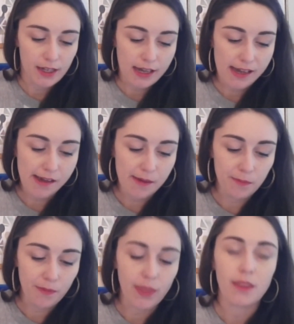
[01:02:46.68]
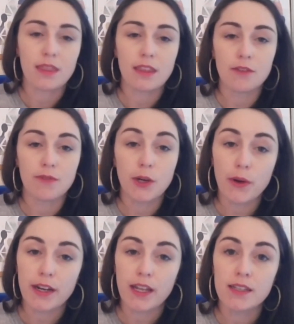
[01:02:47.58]
Um, the
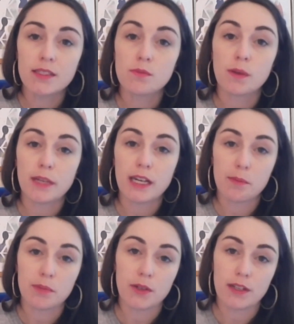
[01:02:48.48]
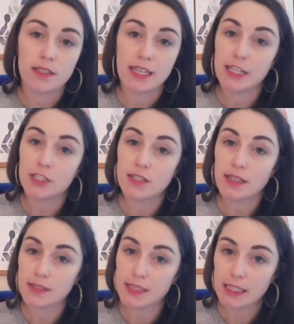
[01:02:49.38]
recordings will be uploaded to
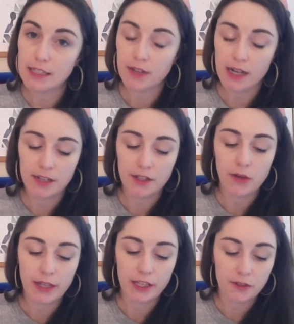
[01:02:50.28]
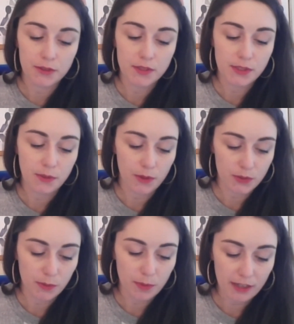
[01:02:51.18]
HSLC for ongoing use, so those
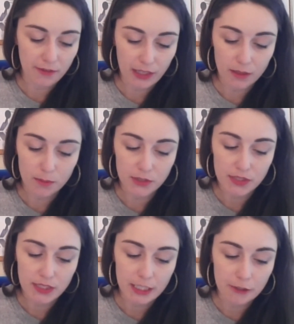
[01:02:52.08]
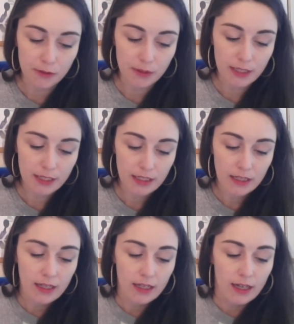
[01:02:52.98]
will be available to you.
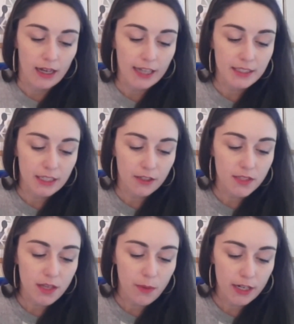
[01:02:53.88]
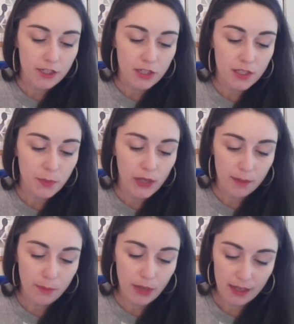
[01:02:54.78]
I did also want to just put a
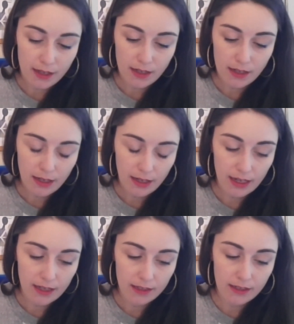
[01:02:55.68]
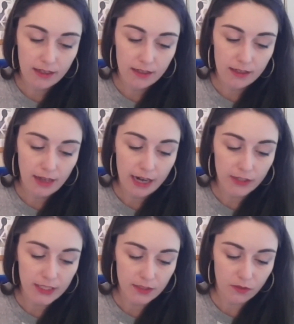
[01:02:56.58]
pin in
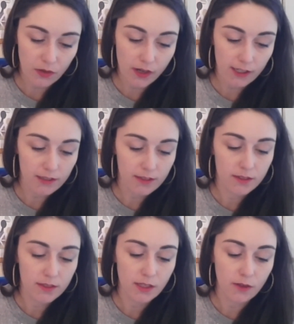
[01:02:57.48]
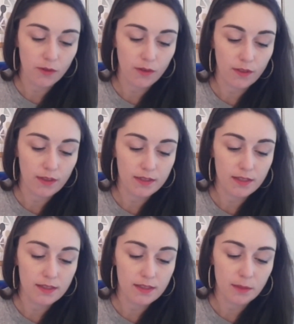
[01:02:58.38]
Erin's Law. So this
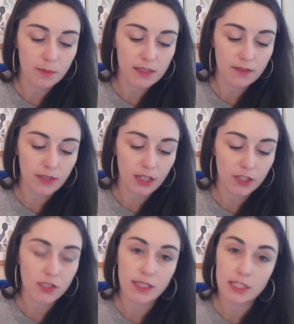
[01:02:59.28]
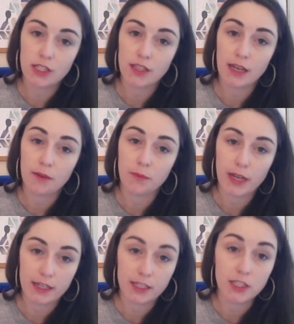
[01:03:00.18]
is a piece of legislation that
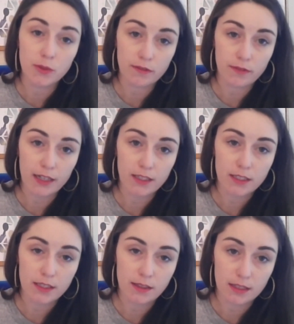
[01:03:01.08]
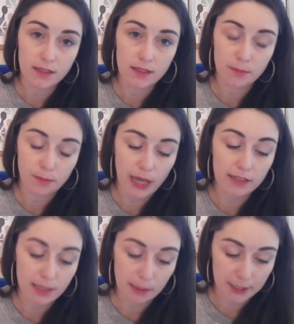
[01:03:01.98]
went into effect this
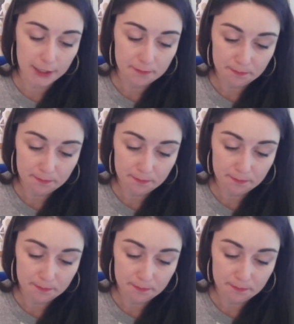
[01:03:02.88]
past summer.